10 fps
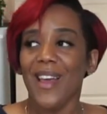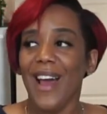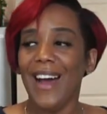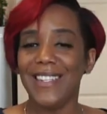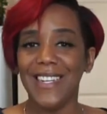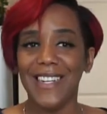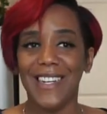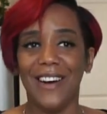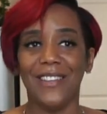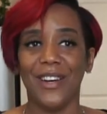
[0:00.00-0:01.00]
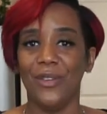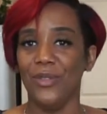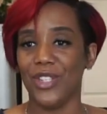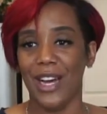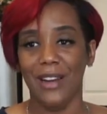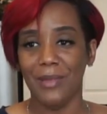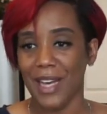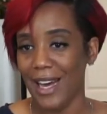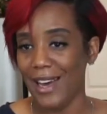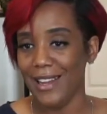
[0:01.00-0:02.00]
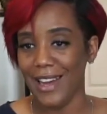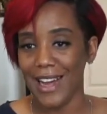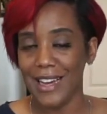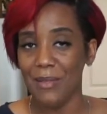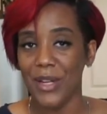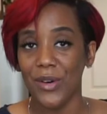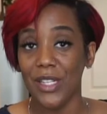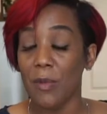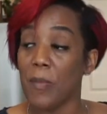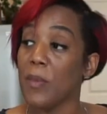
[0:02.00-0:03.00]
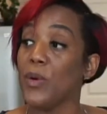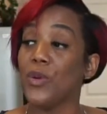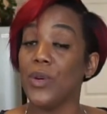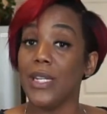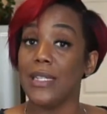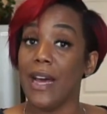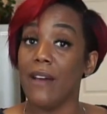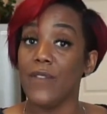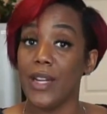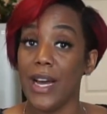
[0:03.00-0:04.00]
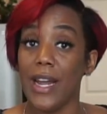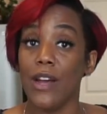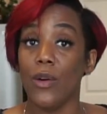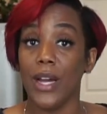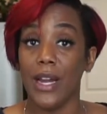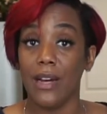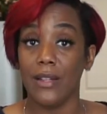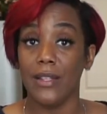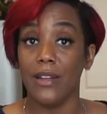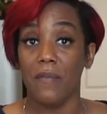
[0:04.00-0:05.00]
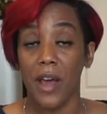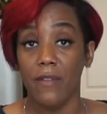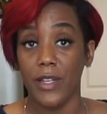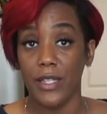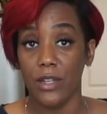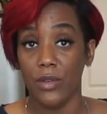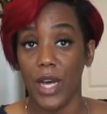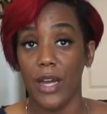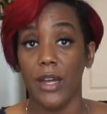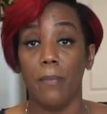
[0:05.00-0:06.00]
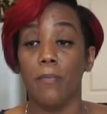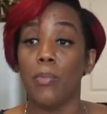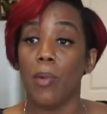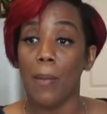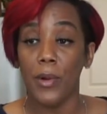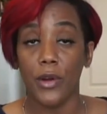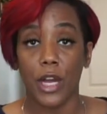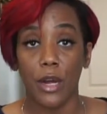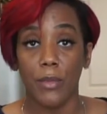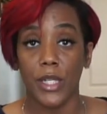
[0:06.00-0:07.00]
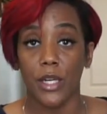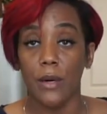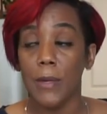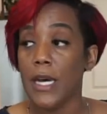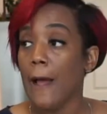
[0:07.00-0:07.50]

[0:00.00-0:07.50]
I did it and I was like, oh child, I'm tired. Like I can't be doing this, but people doing this every day. They cranking out this stuff every single day. They're propping their cameras up.